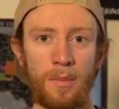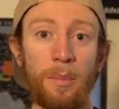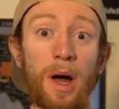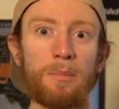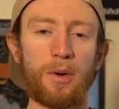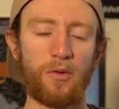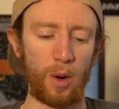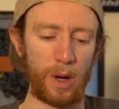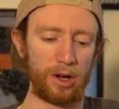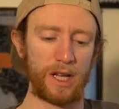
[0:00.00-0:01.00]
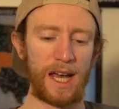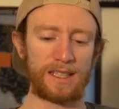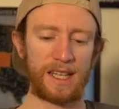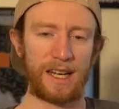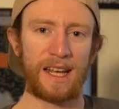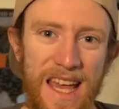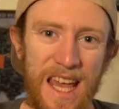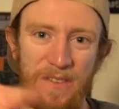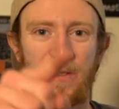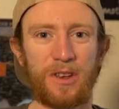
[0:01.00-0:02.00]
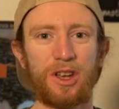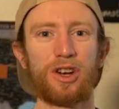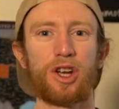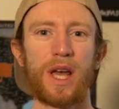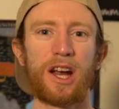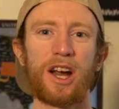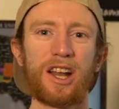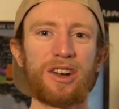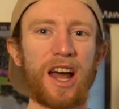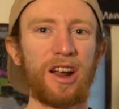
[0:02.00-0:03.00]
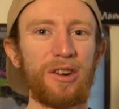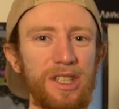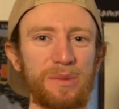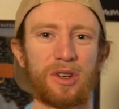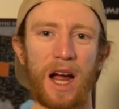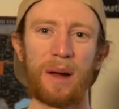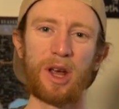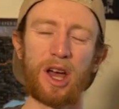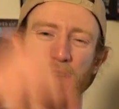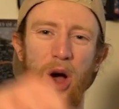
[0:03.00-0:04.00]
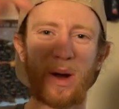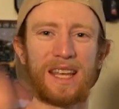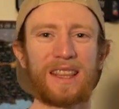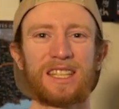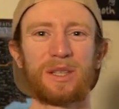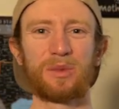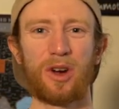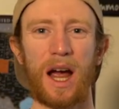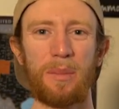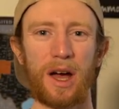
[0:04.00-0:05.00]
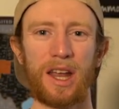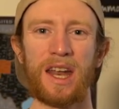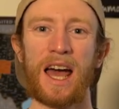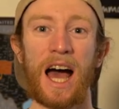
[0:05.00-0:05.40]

But before we go test it, if you're new here and you're not already subscribed, go and hit that subscribe button.